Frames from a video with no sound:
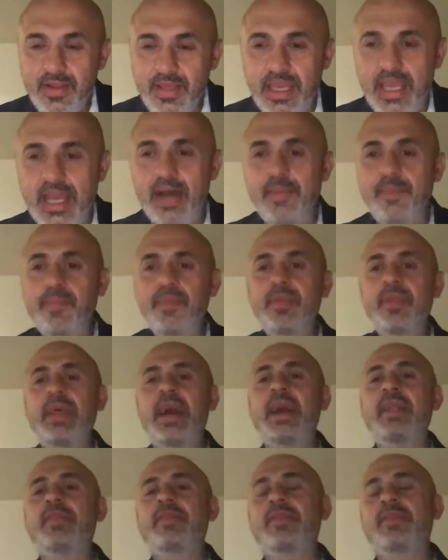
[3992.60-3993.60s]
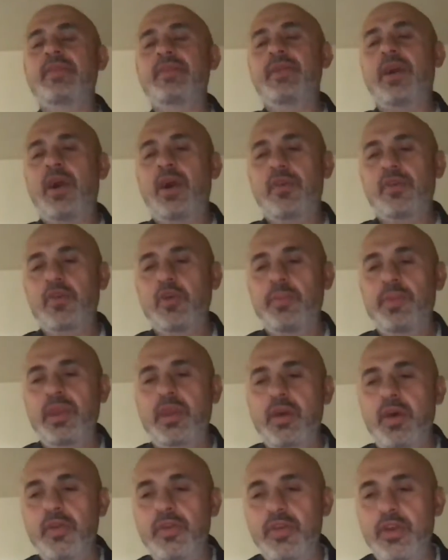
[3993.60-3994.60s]
yeah, that's also
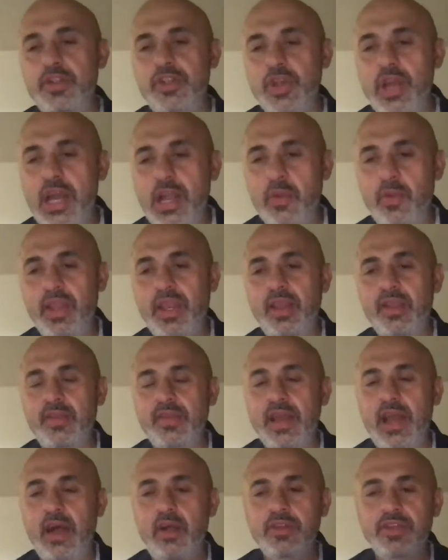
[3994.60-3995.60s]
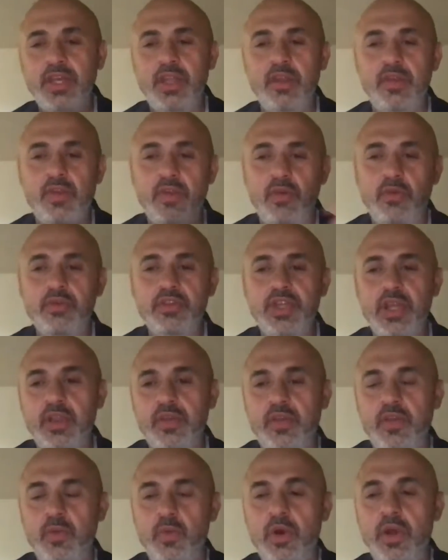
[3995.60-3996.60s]
because they're trying to reconcile Genesis 2 with
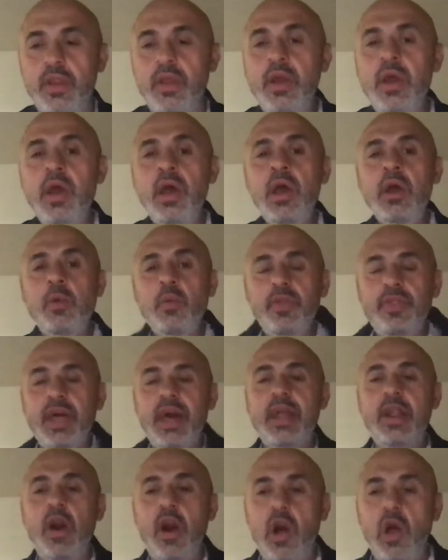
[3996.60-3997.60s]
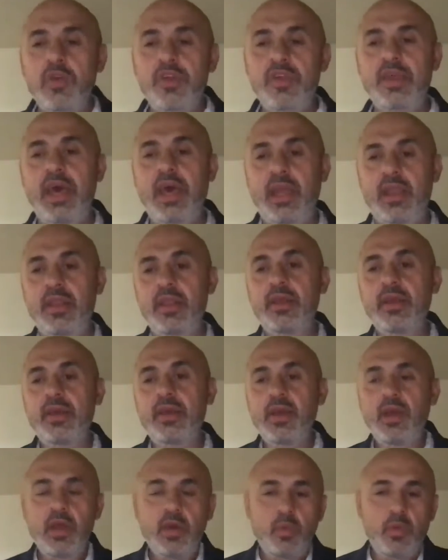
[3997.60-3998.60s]
Genesis 1. With that all said,
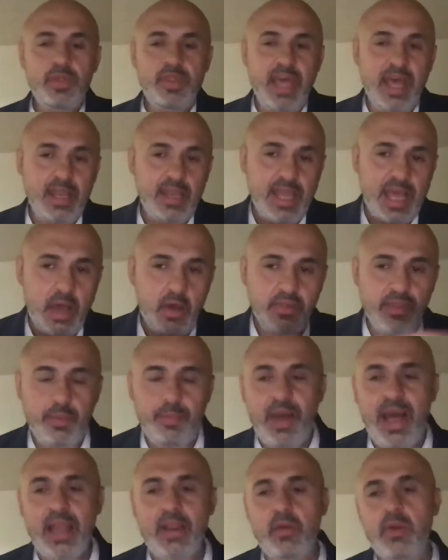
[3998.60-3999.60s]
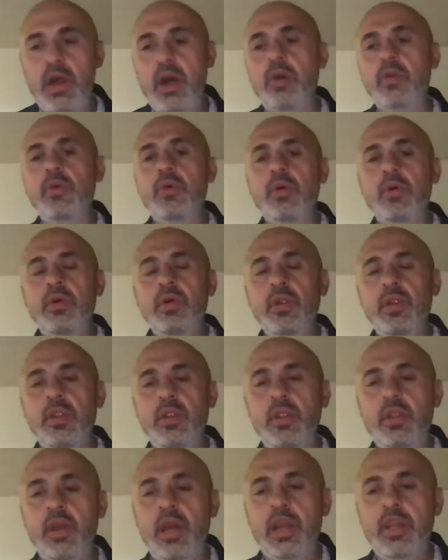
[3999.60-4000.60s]
with that now in the background,
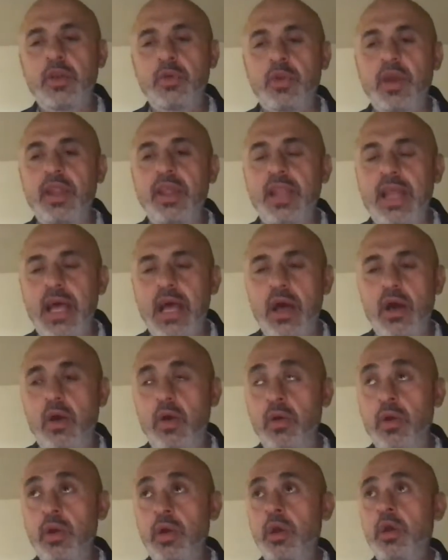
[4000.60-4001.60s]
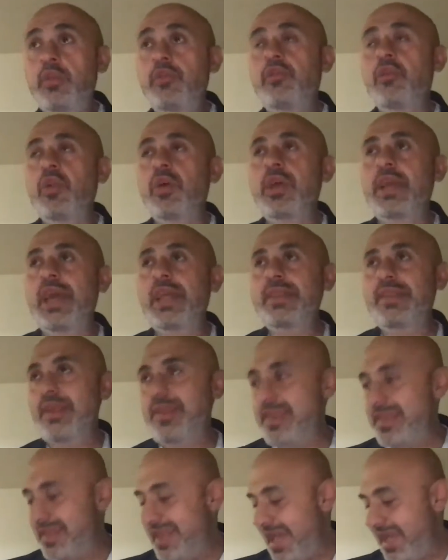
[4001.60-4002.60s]
are you ready now to look at the
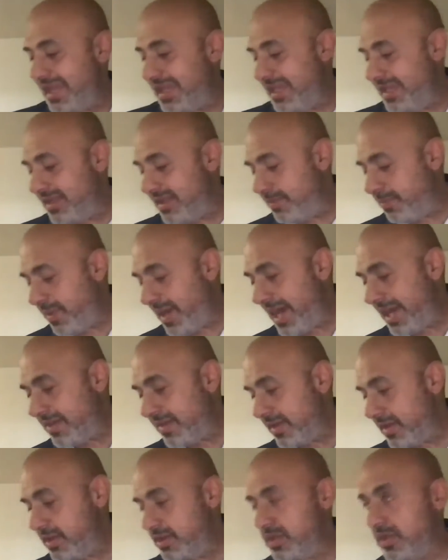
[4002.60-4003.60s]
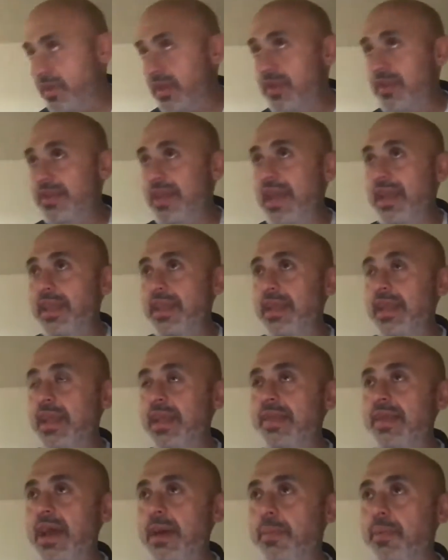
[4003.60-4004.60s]
second passage, the second
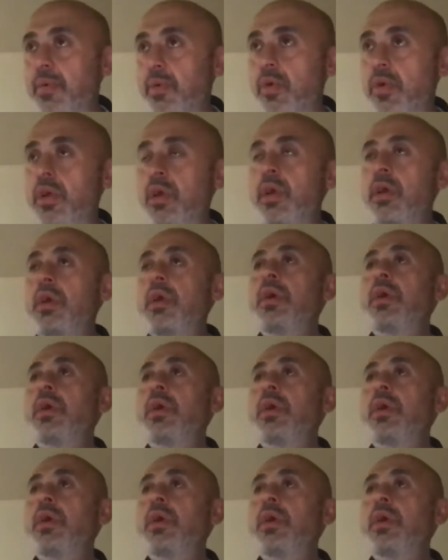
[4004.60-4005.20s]
example